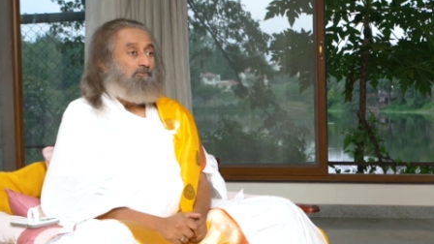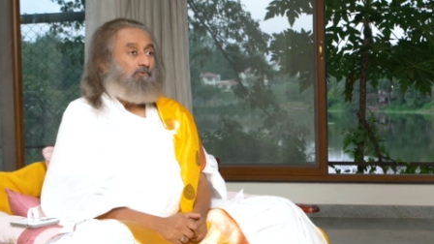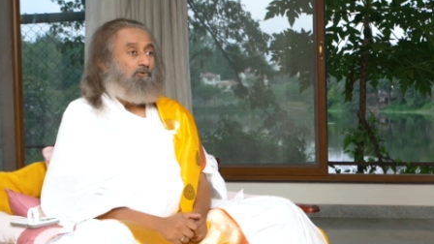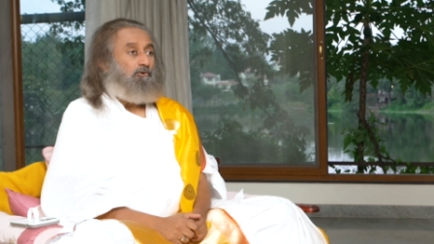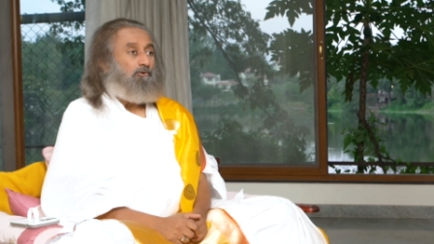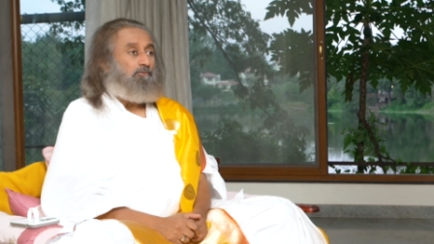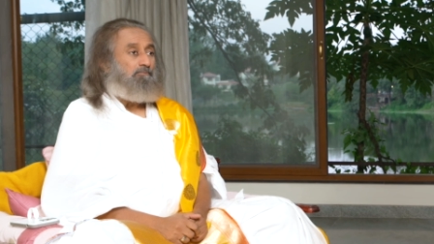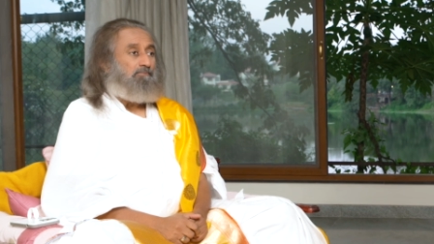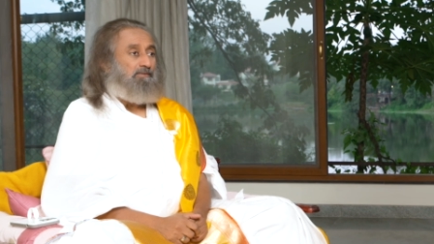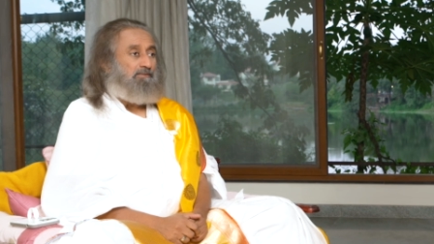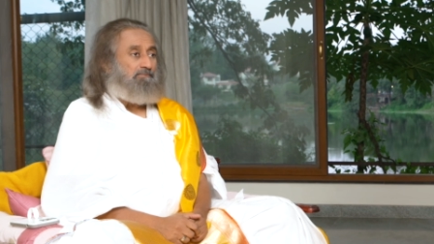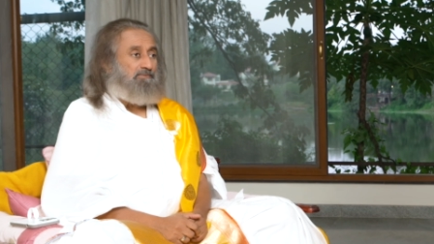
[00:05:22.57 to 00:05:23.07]

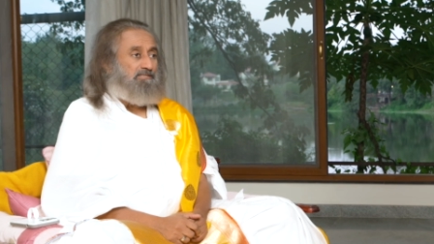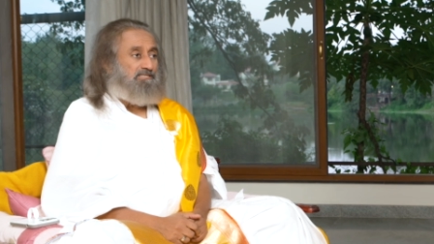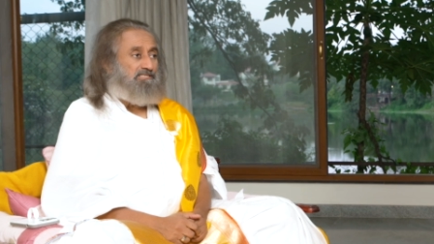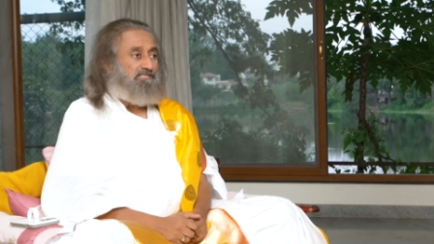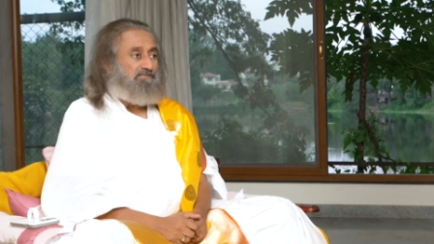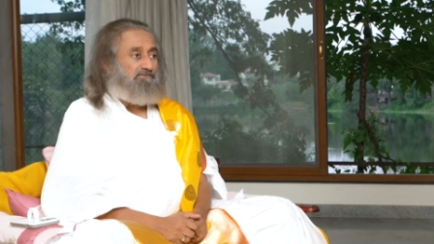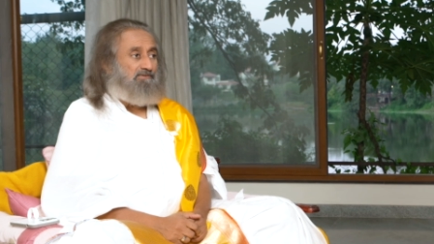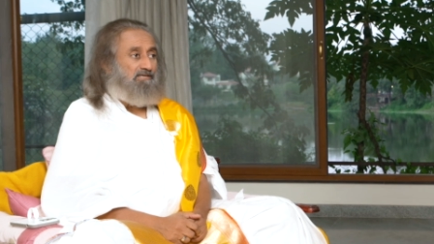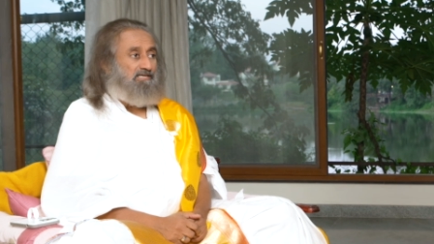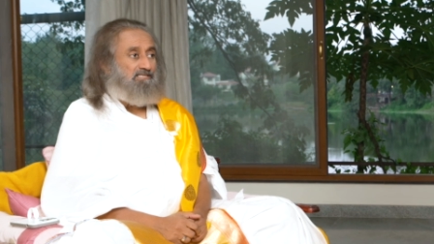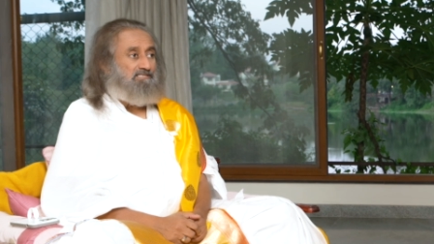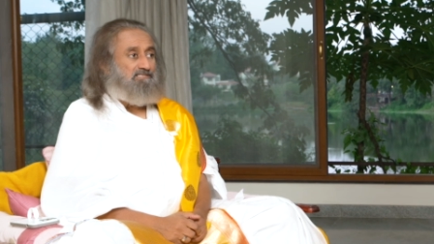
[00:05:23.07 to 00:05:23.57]
Om Namah
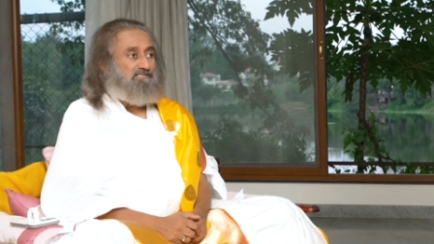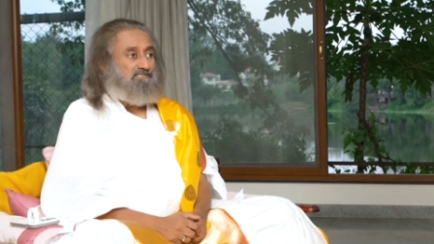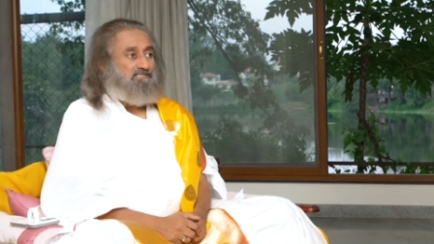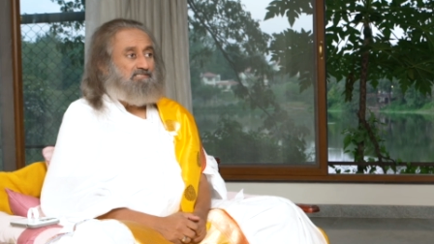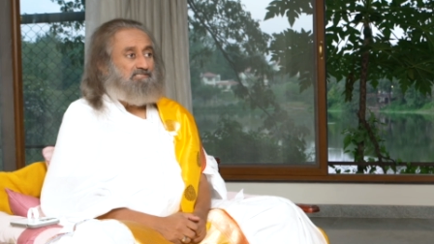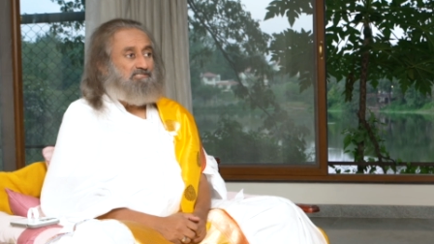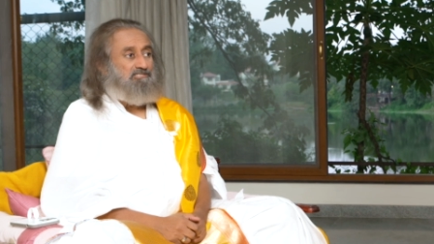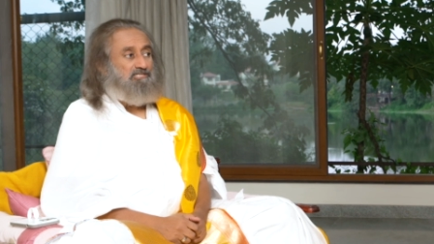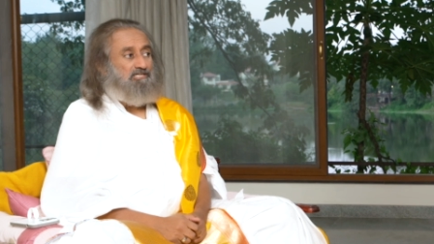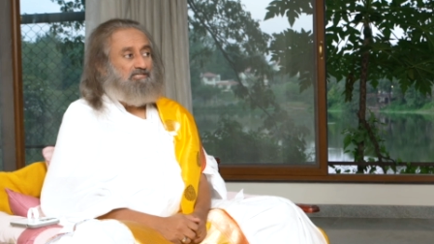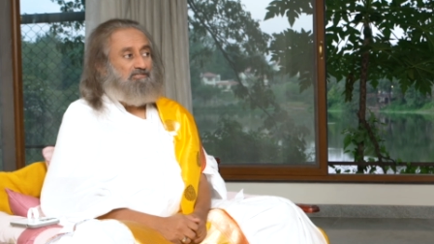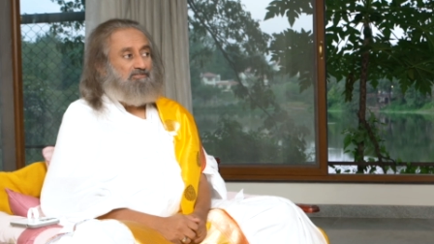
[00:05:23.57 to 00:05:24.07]
Shivaya is
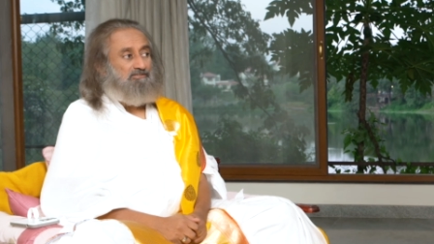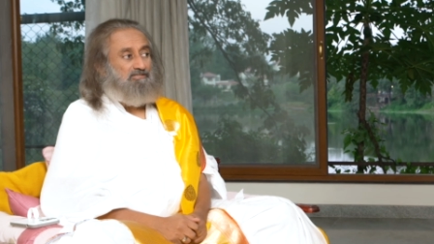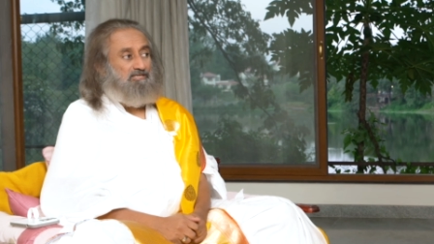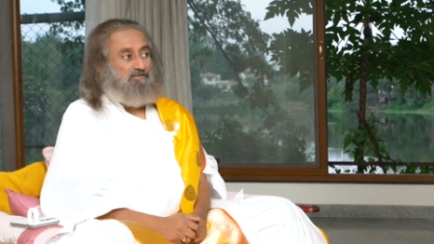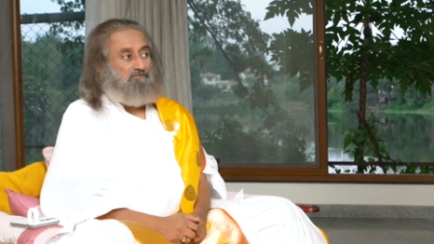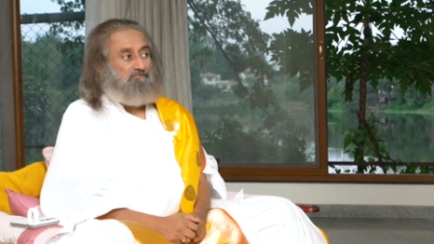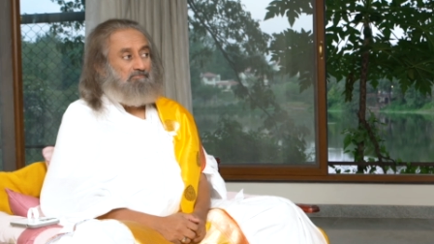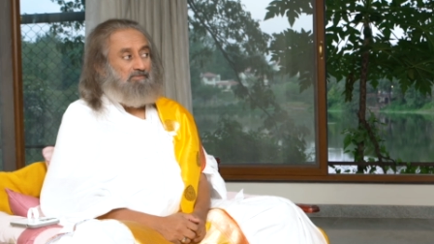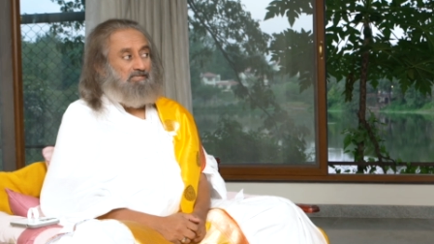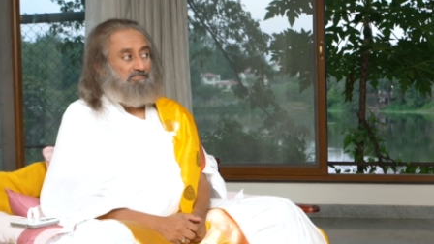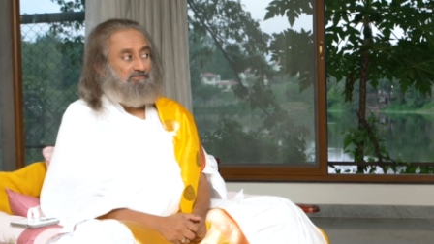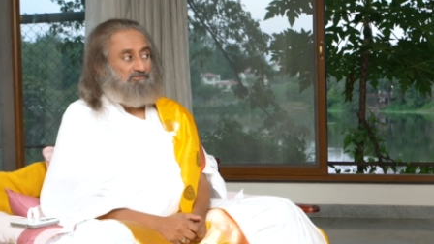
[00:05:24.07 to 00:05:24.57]
the
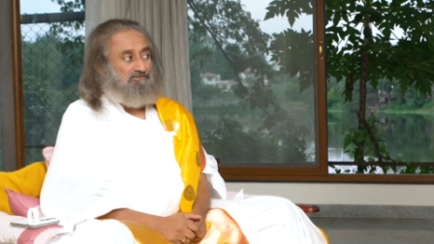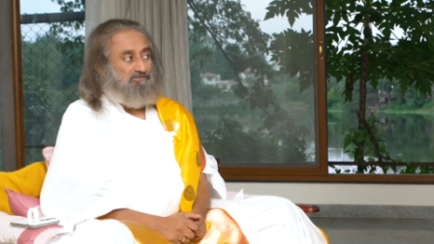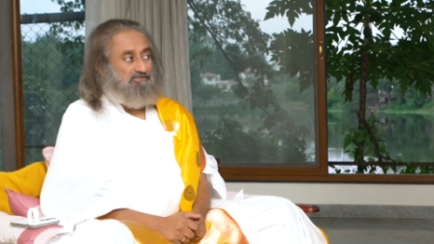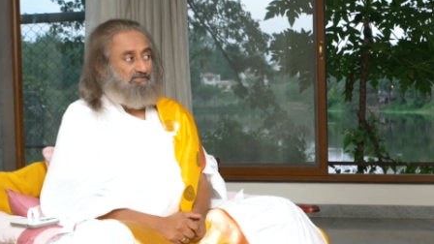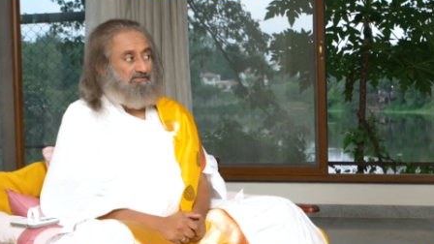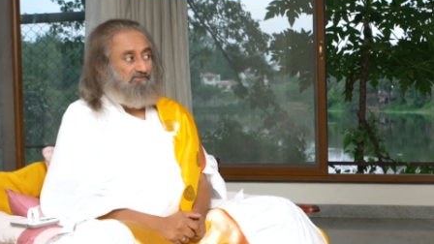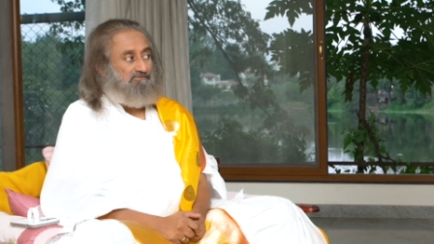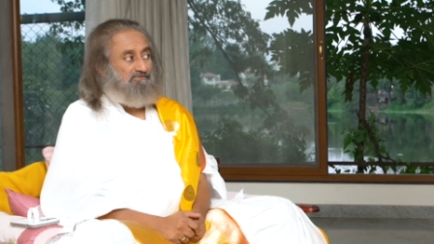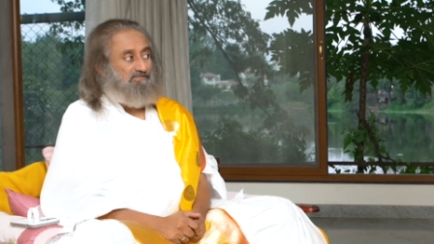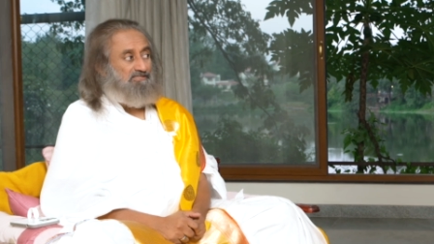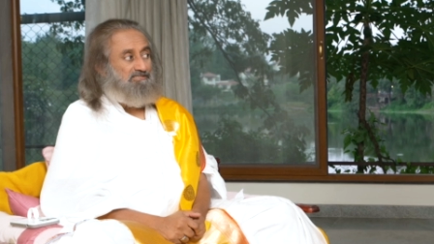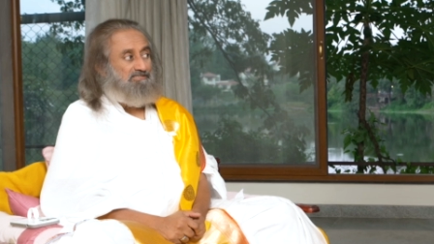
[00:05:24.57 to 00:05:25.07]
general
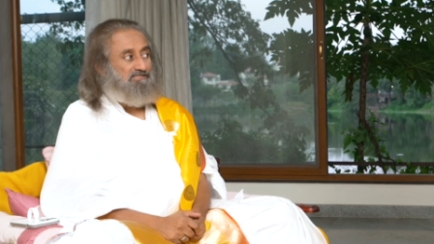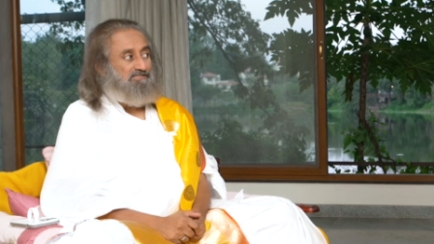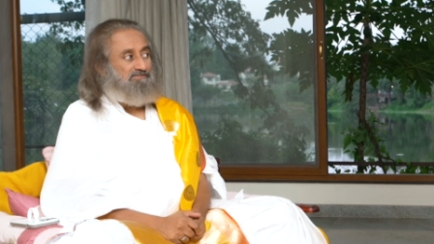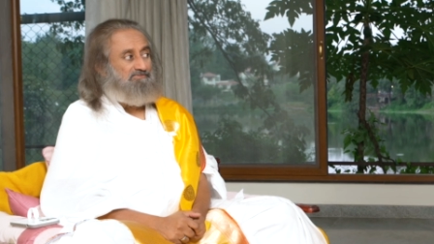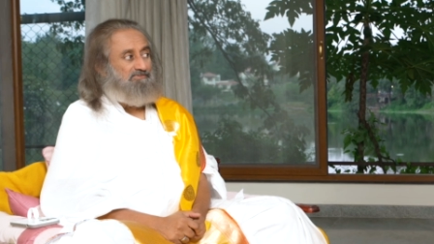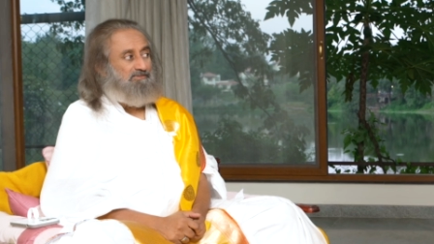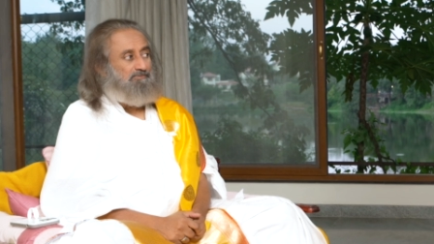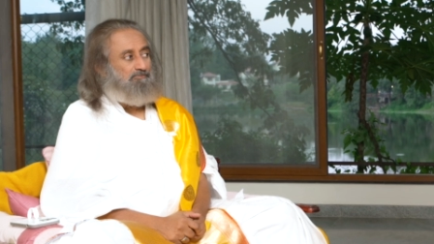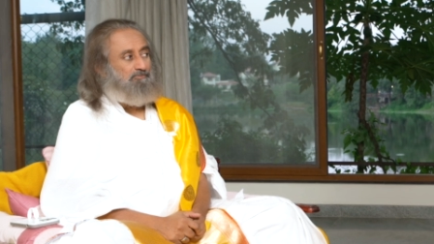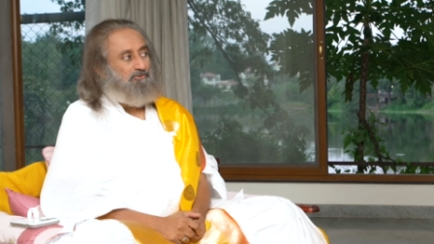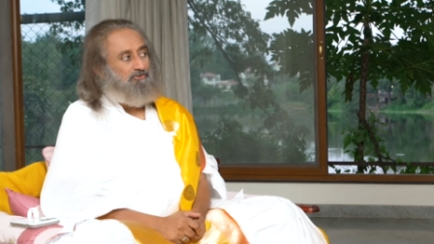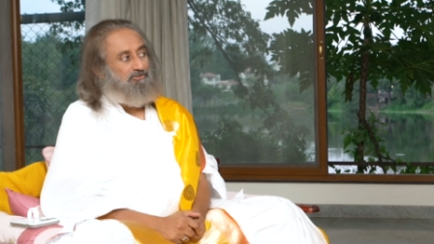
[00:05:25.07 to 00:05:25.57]
mantra which is
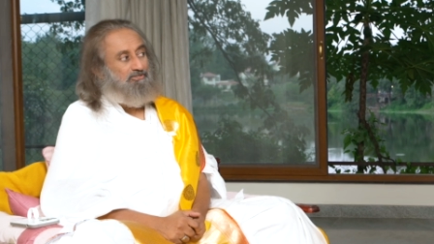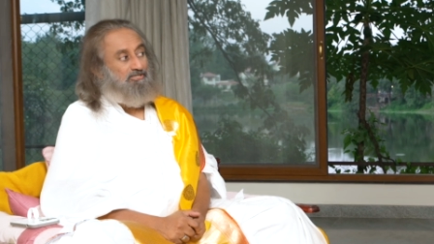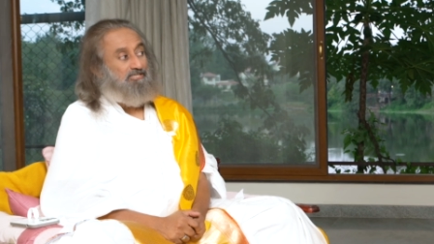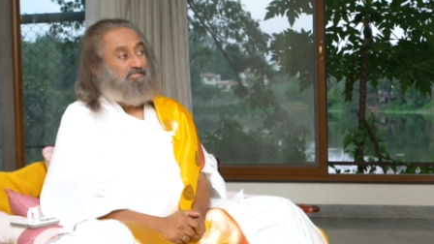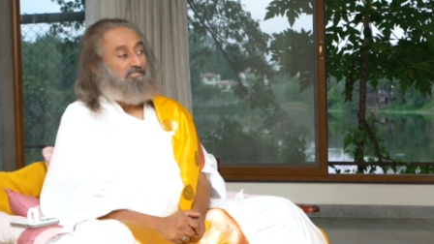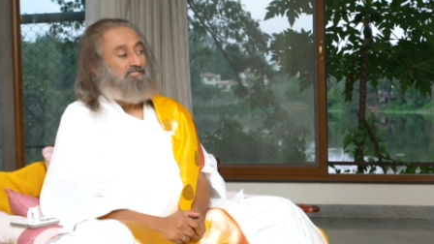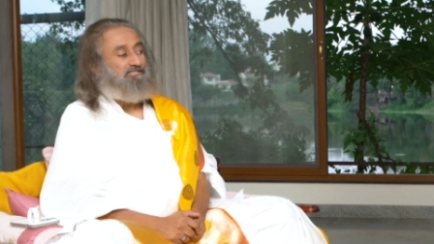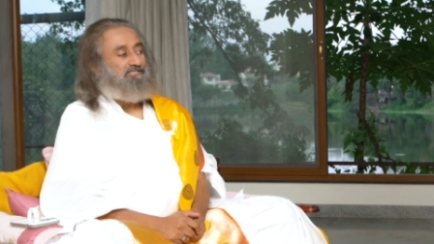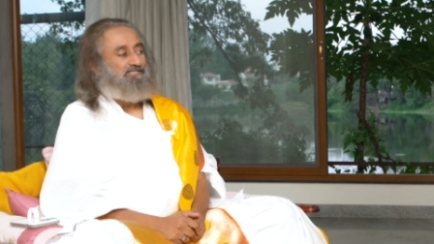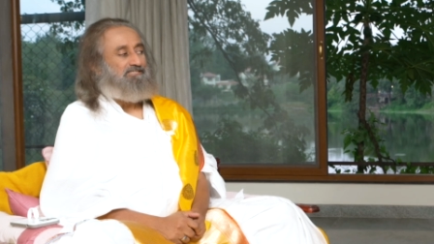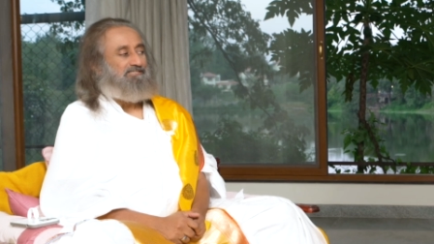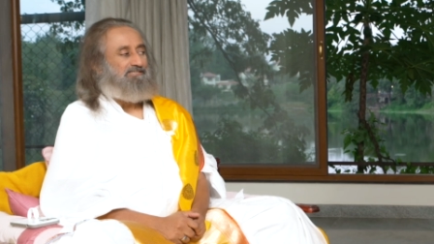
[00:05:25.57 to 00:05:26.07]
for
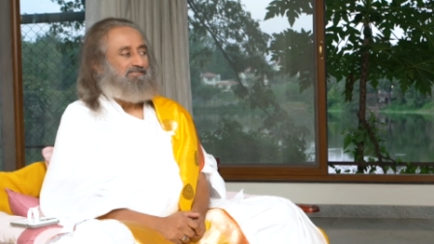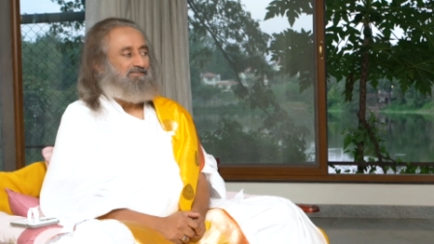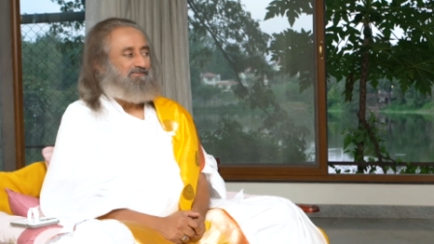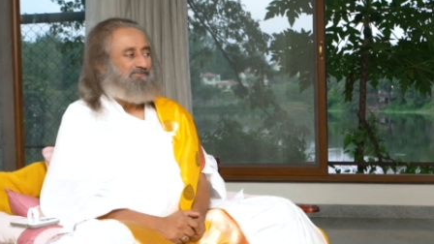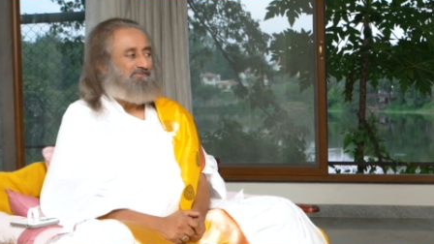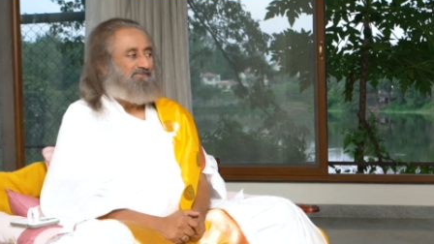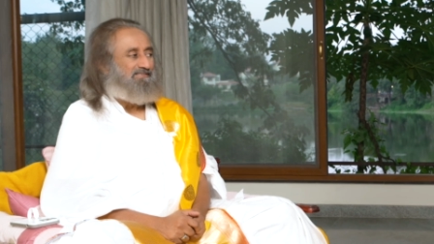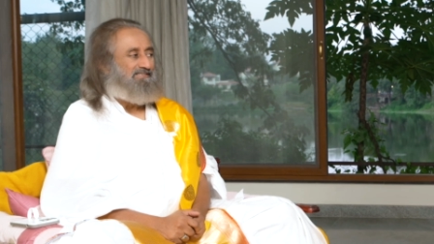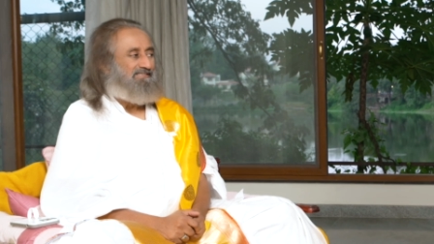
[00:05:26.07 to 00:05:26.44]
protection